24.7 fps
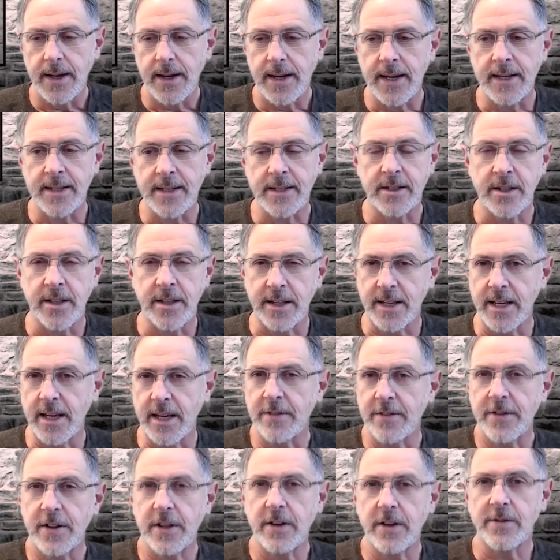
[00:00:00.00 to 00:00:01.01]
It's the
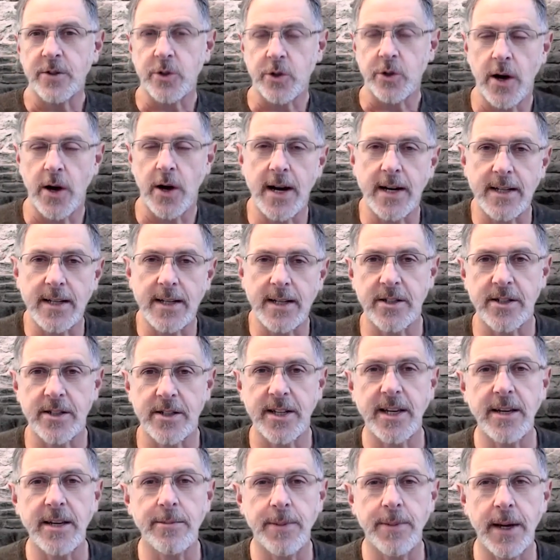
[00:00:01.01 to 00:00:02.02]
gift of trying to
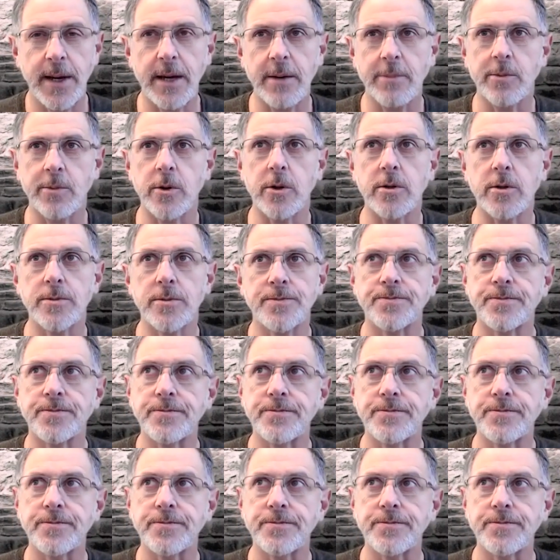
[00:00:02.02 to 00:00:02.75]
see people